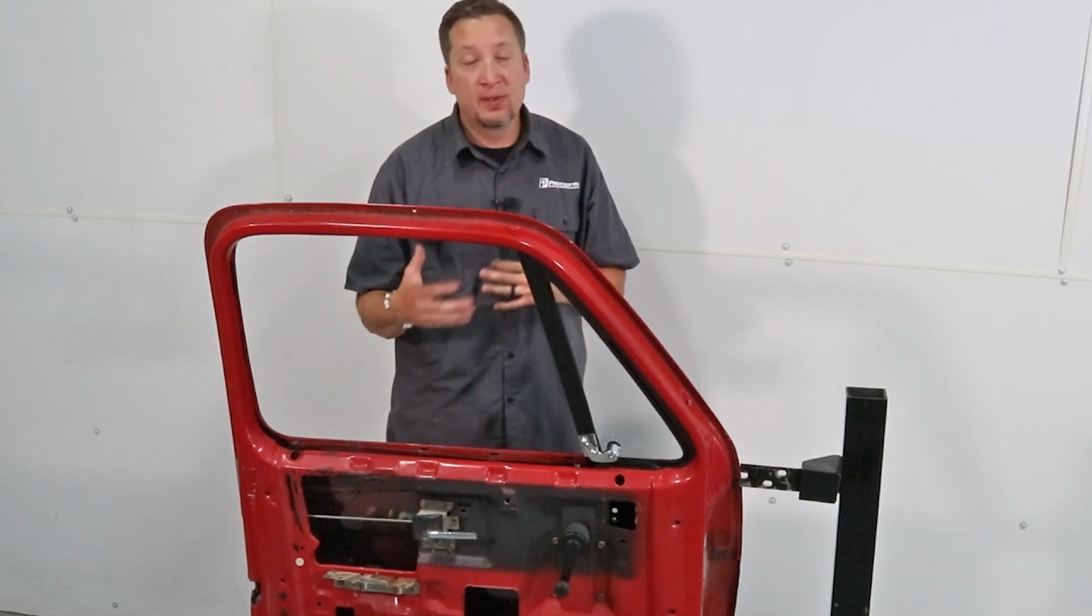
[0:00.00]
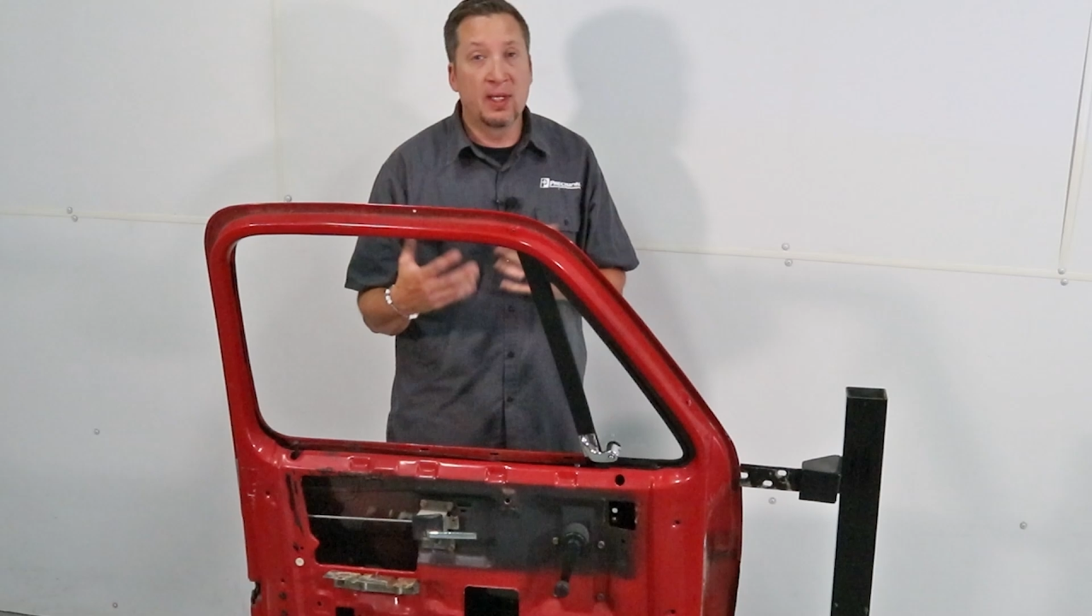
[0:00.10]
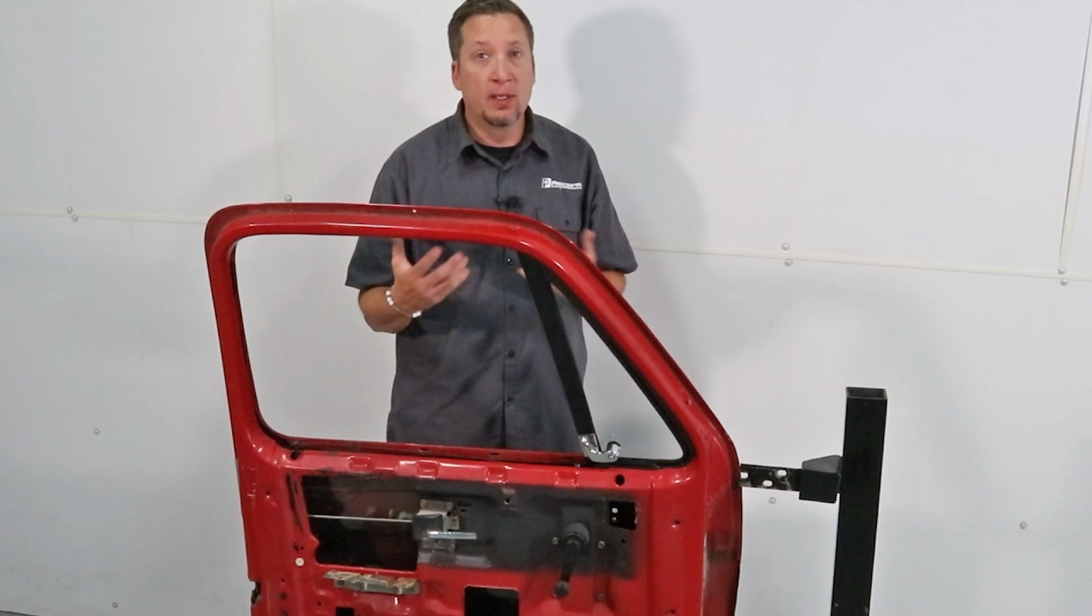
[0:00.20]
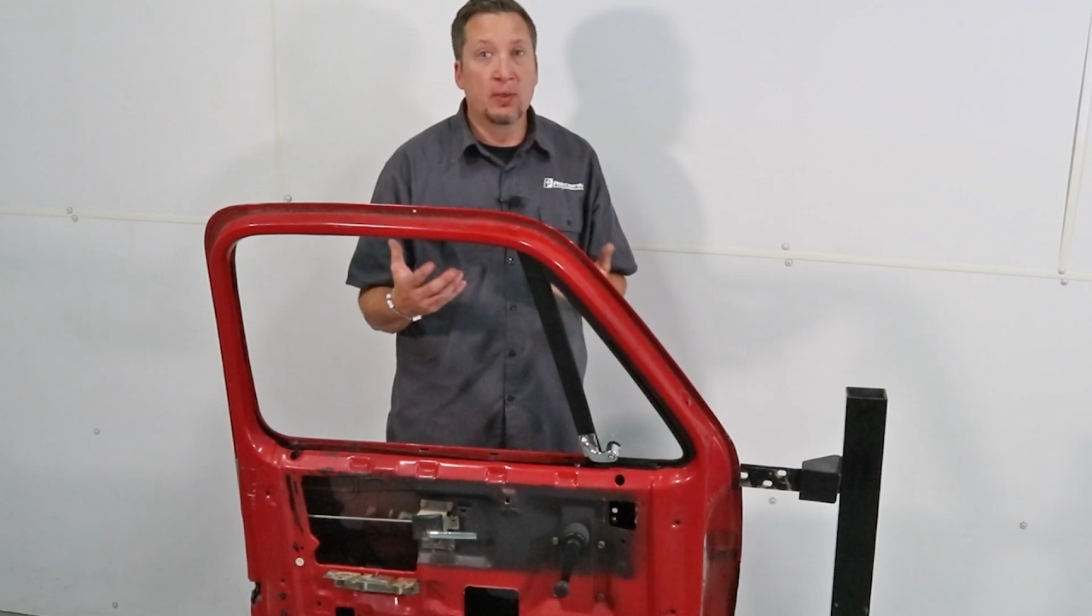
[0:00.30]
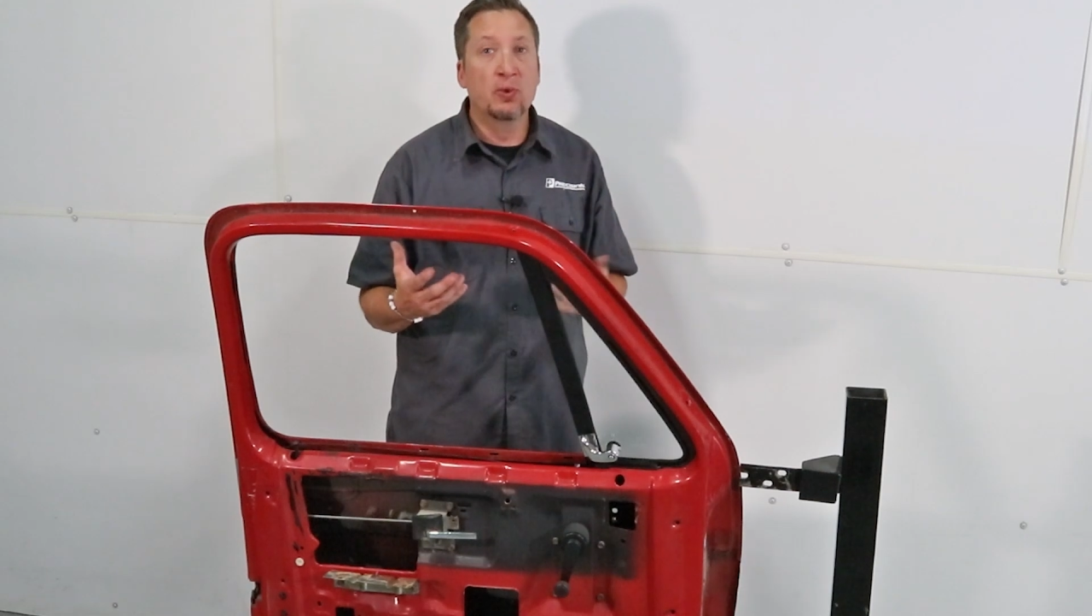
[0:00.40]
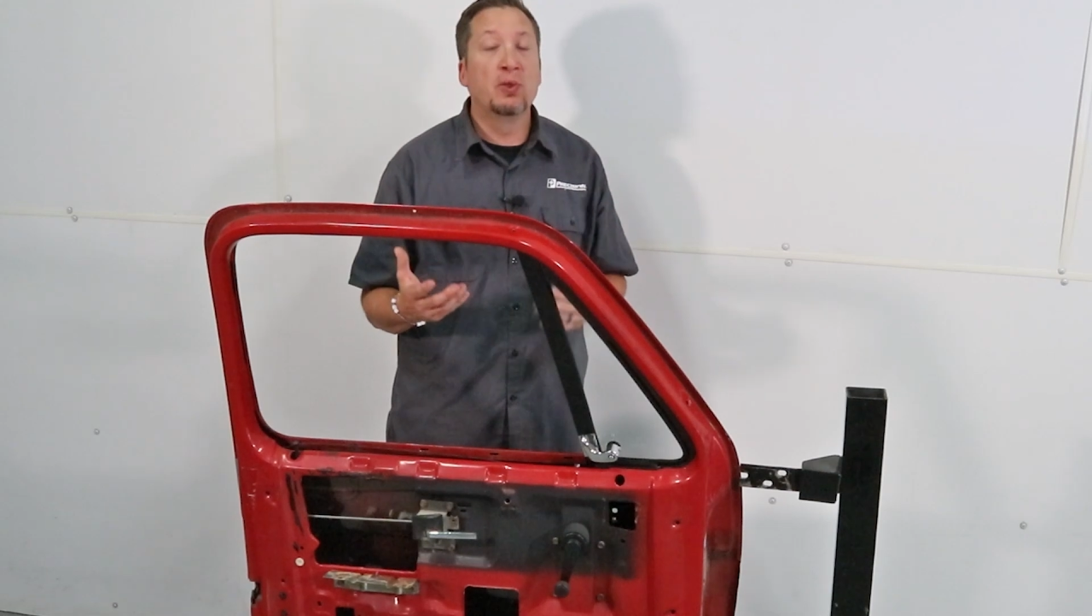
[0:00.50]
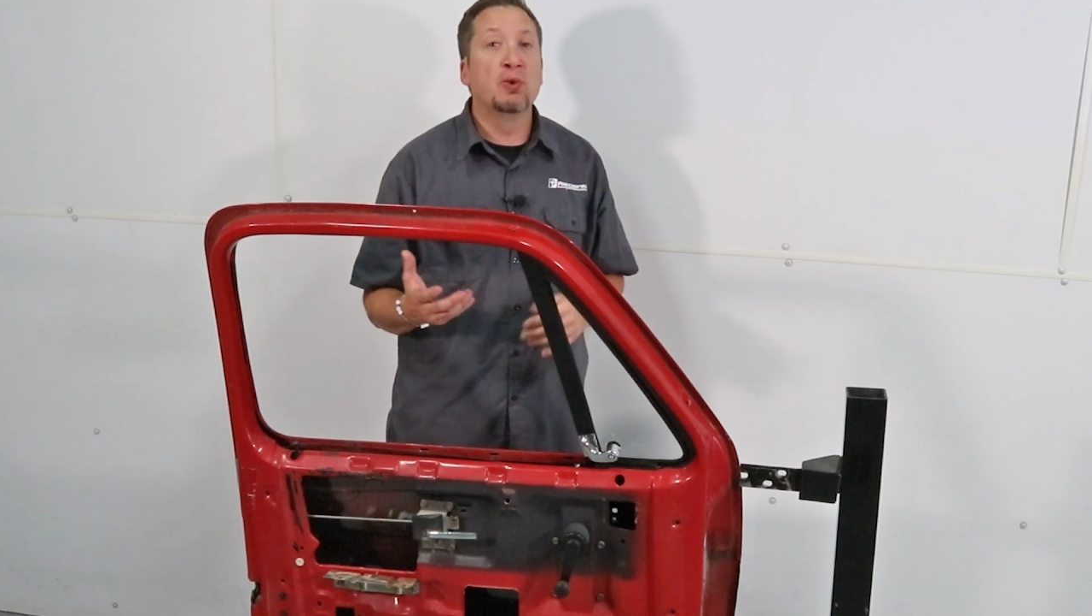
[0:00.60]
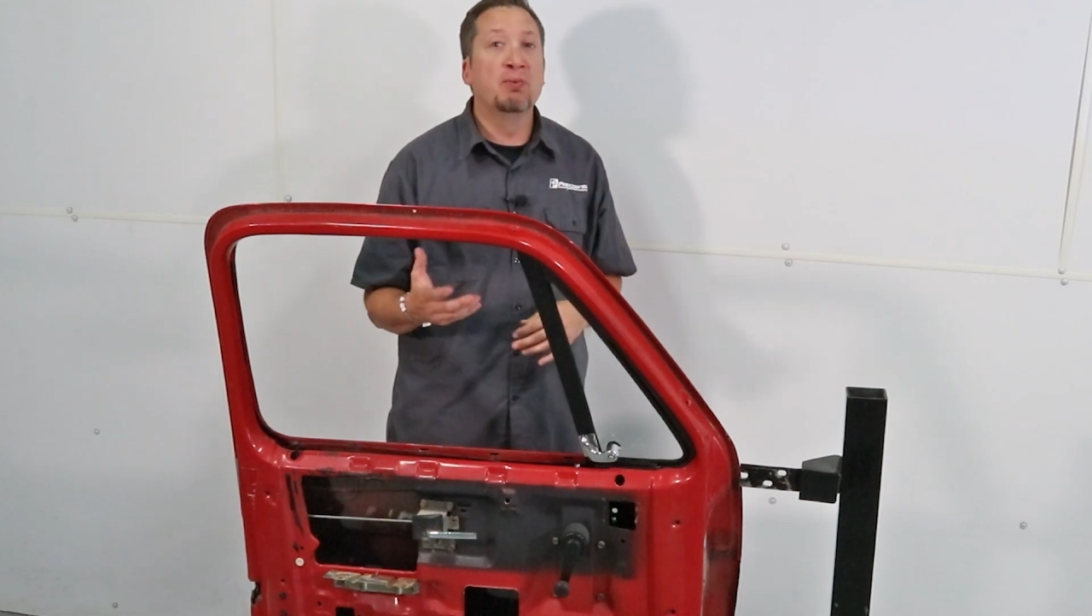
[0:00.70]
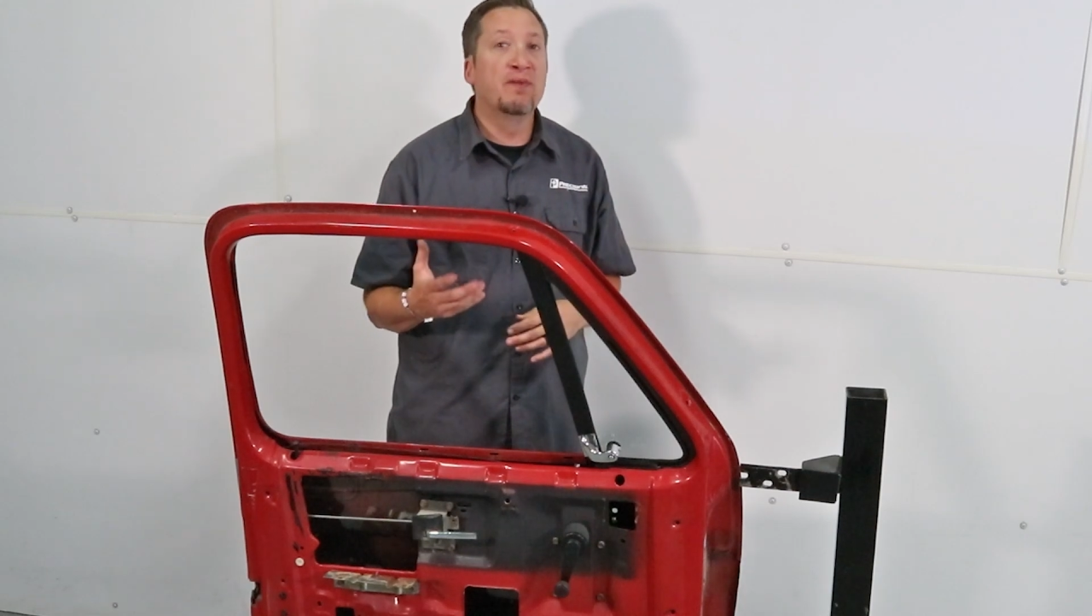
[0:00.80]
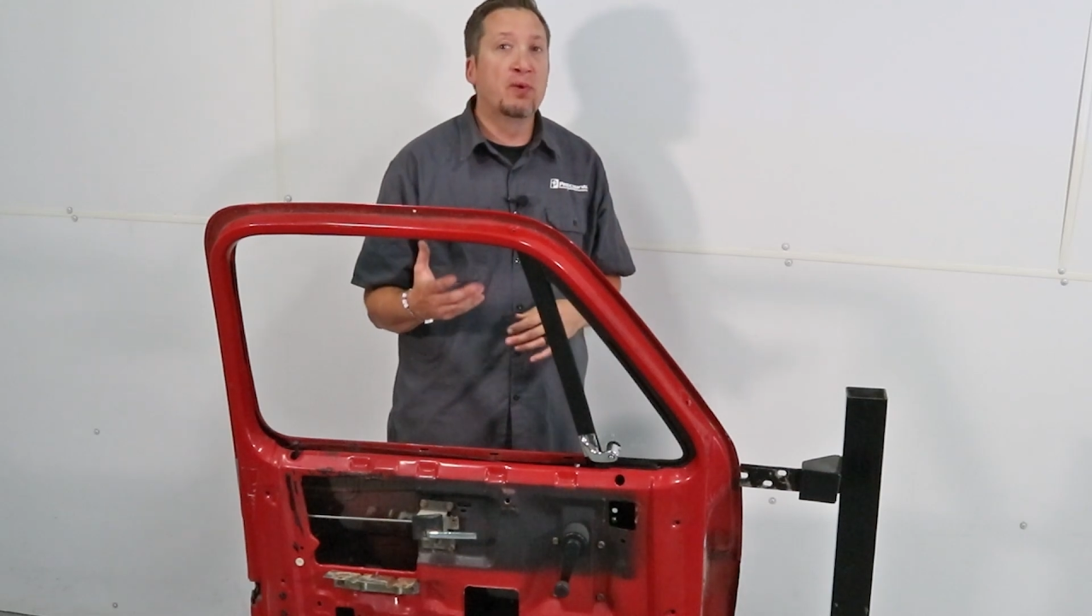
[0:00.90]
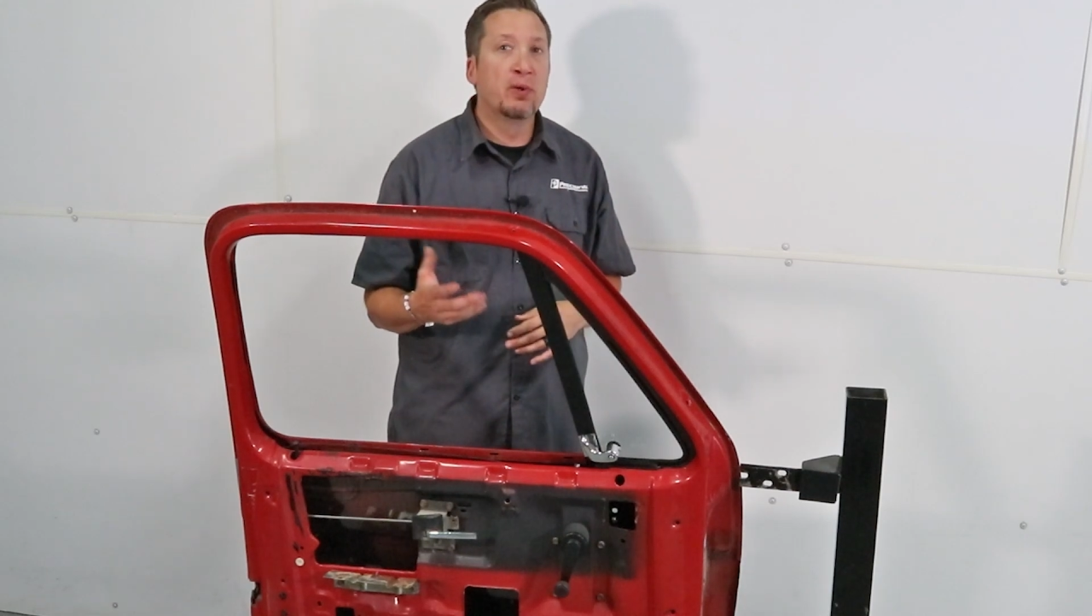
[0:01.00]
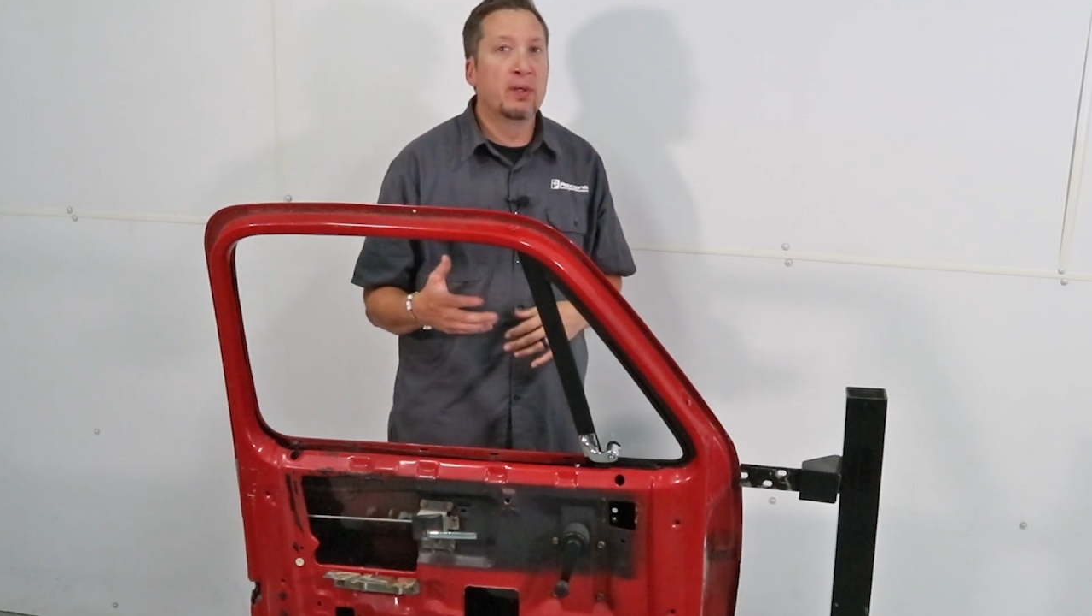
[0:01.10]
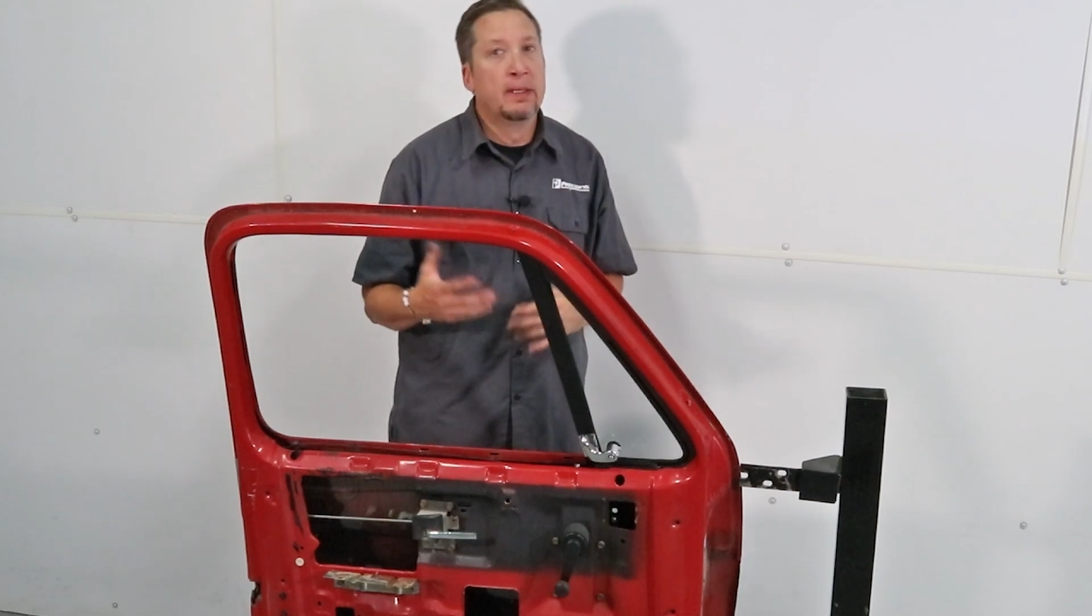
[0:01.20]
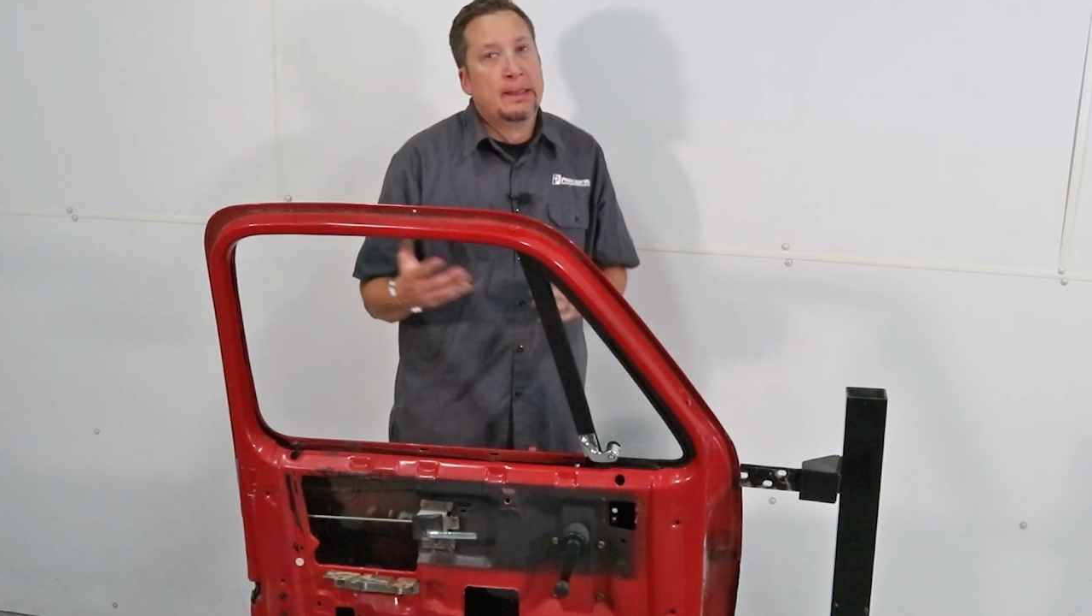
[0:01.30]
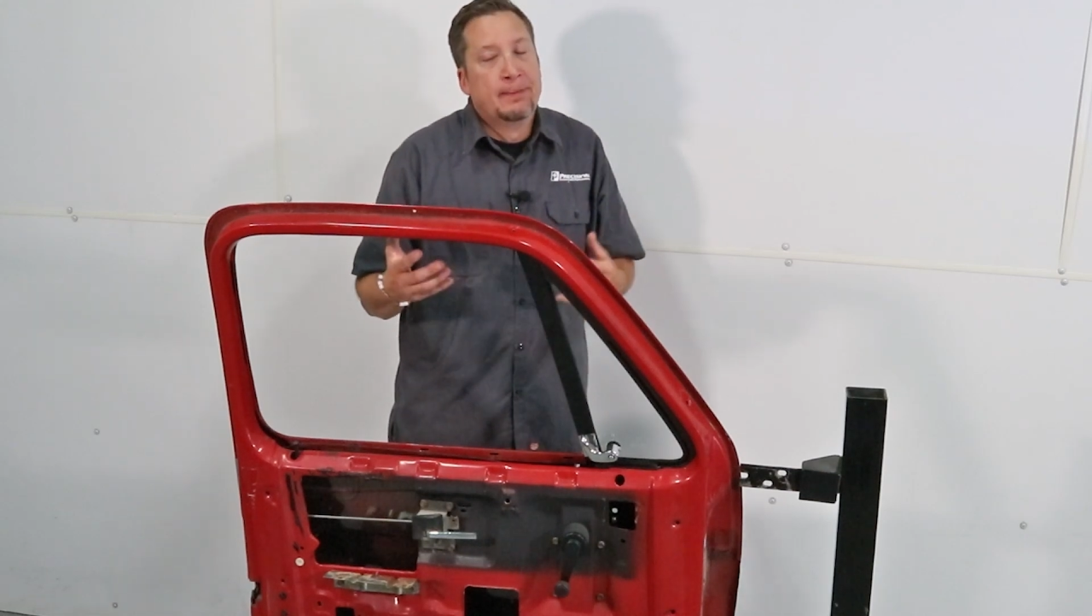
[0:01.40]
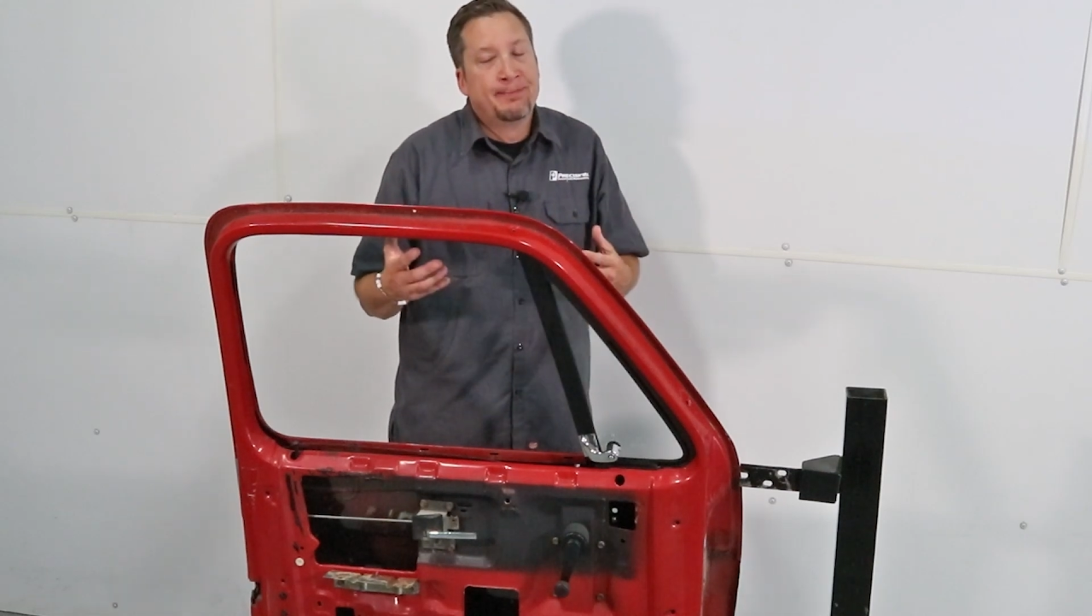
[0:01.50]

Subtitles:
as I alluded to before.